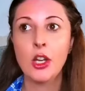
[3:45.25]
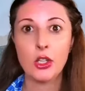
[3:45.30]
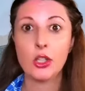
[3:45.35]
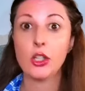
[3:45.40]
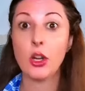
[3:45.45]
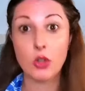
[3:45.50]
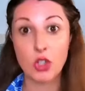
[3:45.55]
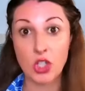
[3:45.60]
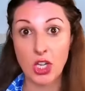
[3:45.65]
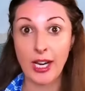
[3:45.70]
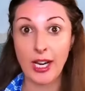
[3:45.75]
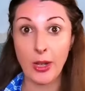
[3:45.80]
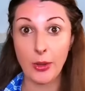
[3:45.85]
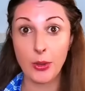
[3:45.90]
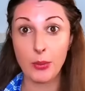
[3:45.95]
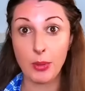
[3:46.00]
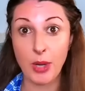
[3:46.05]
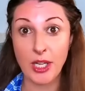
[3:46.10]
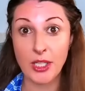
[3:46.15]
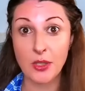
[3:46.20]
Go check out the
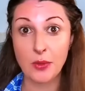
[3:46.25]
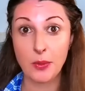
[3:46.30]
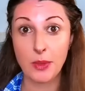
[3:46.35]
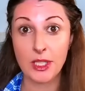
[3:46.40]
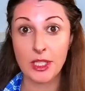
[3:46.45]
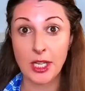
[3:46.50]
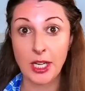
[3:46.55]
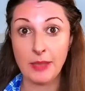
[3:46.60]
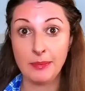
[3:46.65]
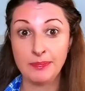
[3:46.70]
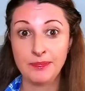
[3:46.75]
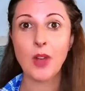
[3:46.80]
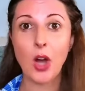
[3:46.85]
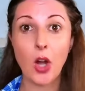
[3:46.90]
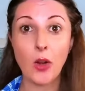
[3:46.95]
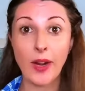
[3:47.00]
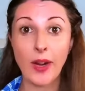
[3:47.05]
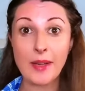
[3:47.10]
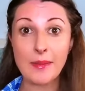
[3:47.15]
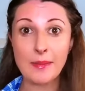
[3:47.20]
press from the time.
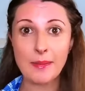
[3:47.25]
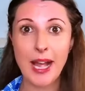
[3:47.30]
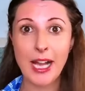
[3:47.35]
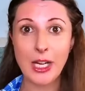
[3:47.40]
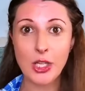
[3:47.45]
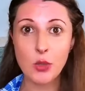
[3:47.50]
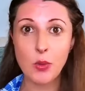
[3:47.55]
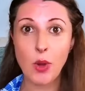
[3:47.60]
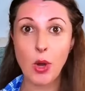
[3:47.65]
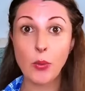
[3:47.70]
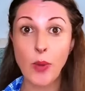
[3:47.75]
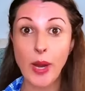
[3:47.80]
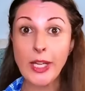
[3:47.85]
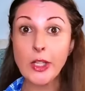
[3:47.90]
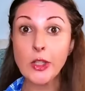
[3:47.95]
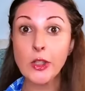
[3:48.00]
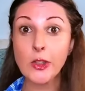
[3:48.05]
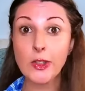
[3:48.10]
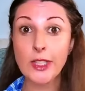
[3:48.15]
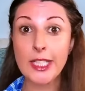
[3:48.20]
All right, back to our
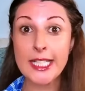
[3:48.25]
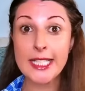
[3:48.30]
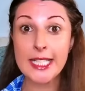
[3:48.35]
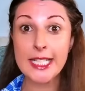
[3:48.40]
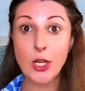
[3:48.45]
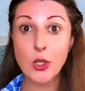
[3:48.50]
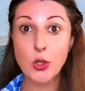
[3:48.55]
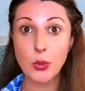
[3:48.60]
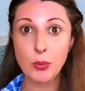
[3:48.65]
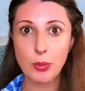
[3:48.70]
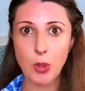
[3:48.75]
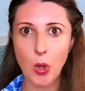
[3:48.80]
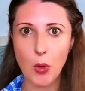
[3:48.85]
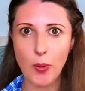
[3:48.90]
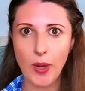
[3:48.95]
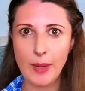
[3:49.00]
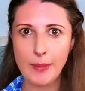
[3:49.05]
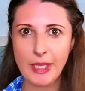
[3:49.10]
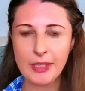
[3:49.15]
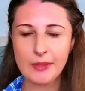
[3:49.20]
regularly scheduled
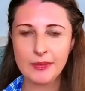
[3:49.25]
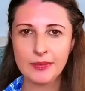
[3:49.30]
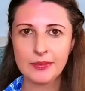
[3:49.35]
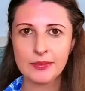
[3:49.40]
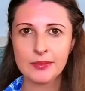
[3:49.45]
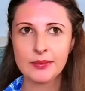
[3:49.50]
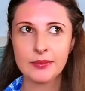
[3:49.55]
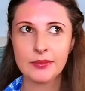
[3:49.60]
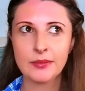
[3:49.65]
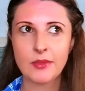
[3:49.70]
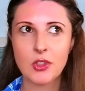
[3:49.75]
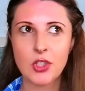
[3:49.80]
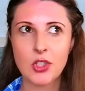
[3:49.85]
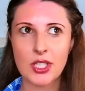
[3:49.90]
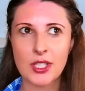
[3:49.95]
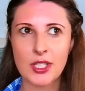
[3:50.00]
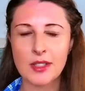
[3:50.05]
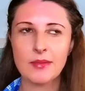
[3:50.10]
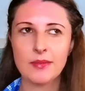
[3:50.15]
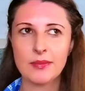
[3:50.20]
programming.
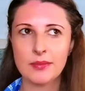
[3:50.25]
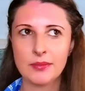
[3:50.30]
Just